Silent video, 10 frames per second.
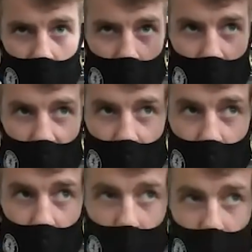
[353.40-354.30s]
Yeah,
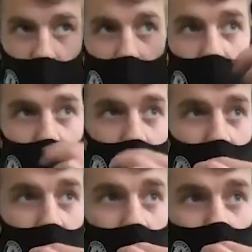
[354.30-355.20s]
well, I
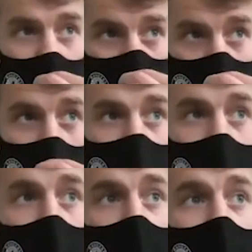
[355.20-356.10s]
think the
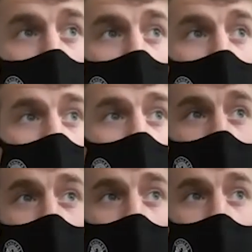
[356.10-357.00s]
important thing is
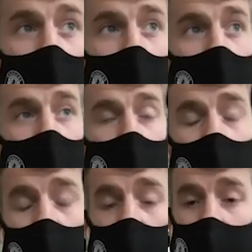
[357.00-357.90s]
that we get through
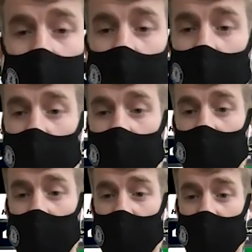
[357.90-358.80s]
this
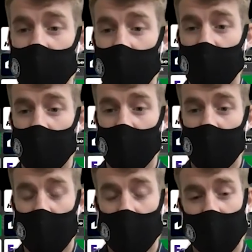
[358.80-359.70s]
stage,
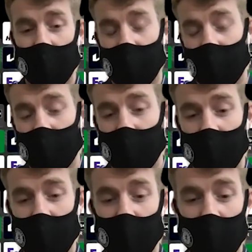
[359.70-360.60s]
and then
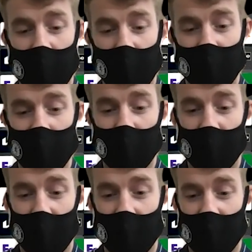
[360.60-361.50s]
we'll have to
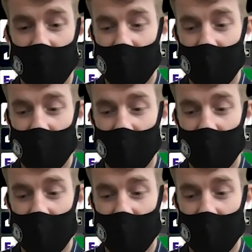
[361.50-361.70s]
take